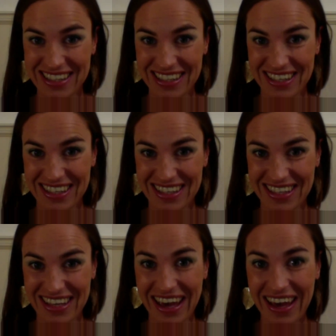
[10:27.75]

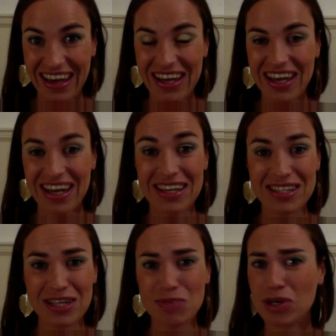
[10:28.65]
Mm-hmm. Yeah? Is
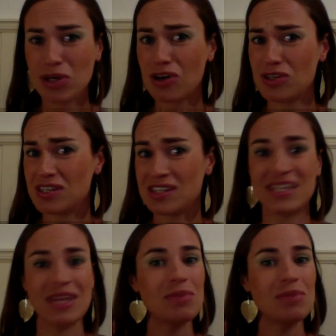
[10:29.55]
it because the
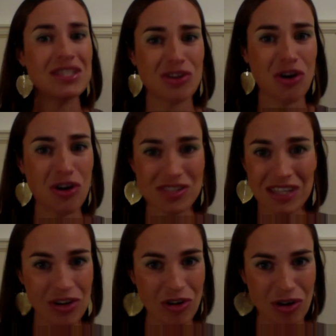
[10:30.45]
semen is
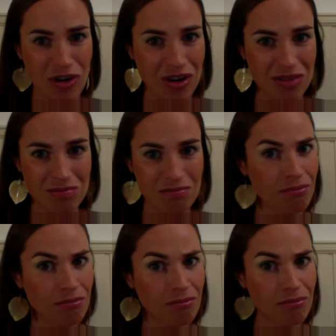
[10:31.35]
causing her
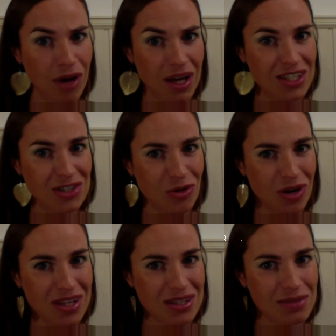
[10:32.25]
body to
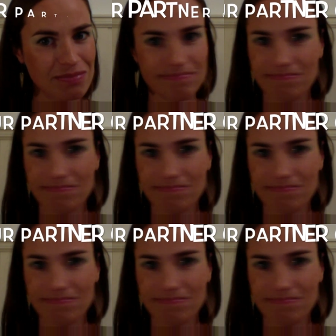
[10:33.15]
orgasm?